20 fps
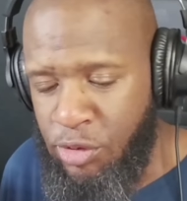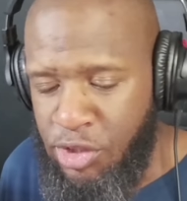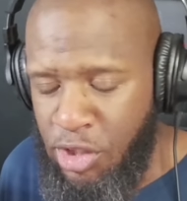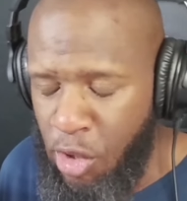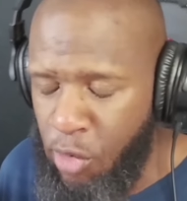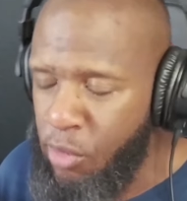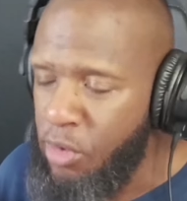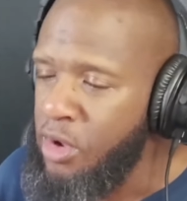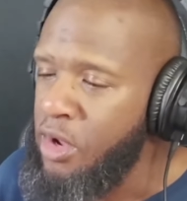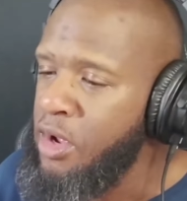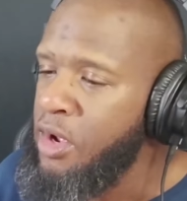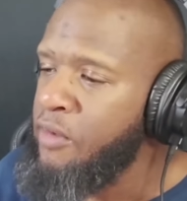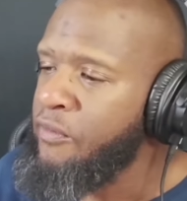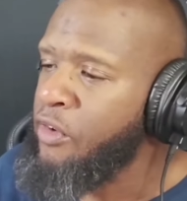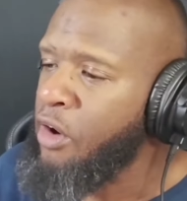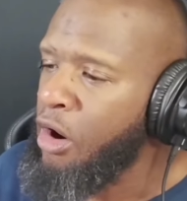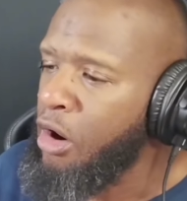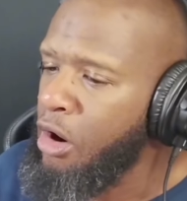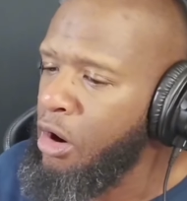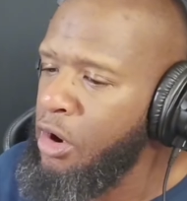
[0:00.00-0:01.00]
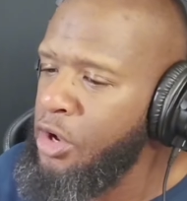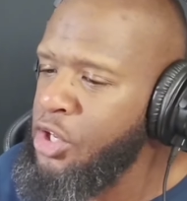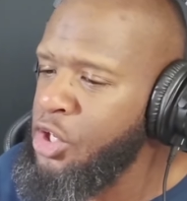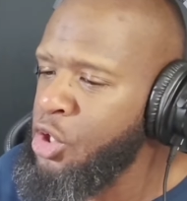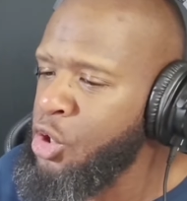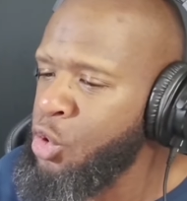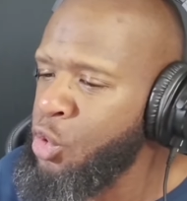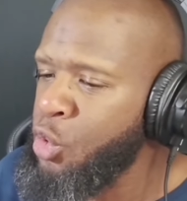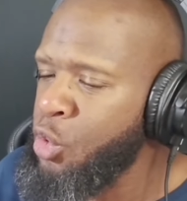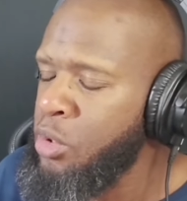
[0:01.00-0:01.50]
So for all
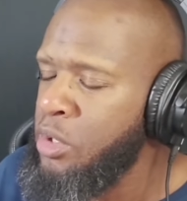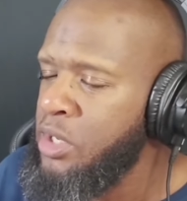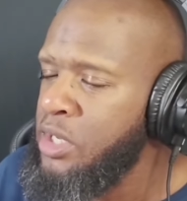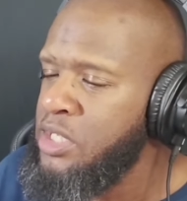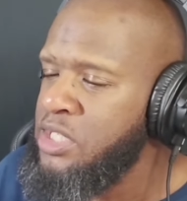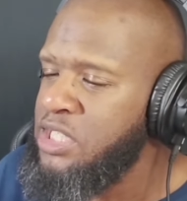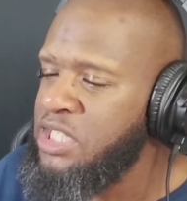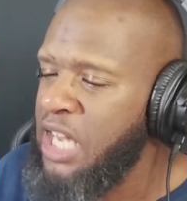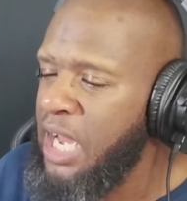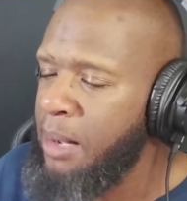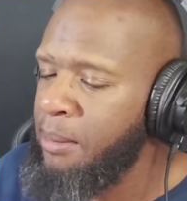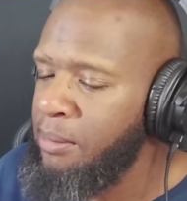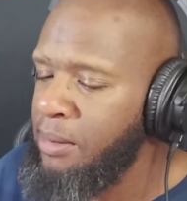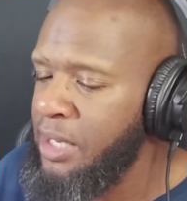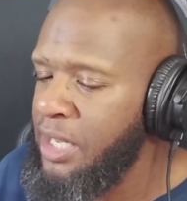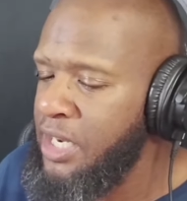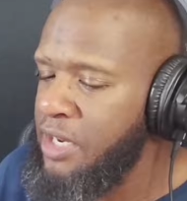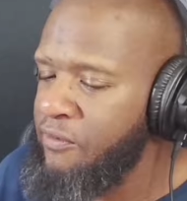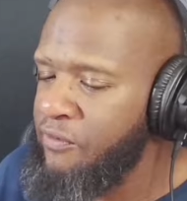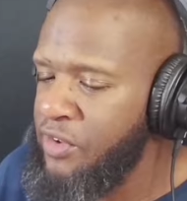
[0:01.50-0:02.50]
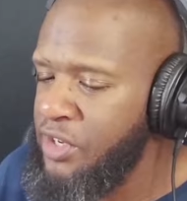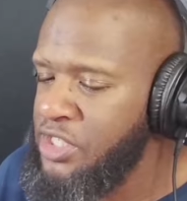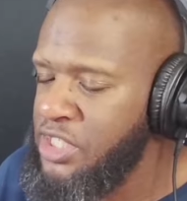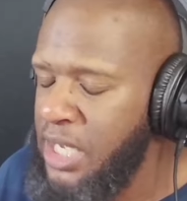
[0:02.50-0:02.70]
you stop letting the video,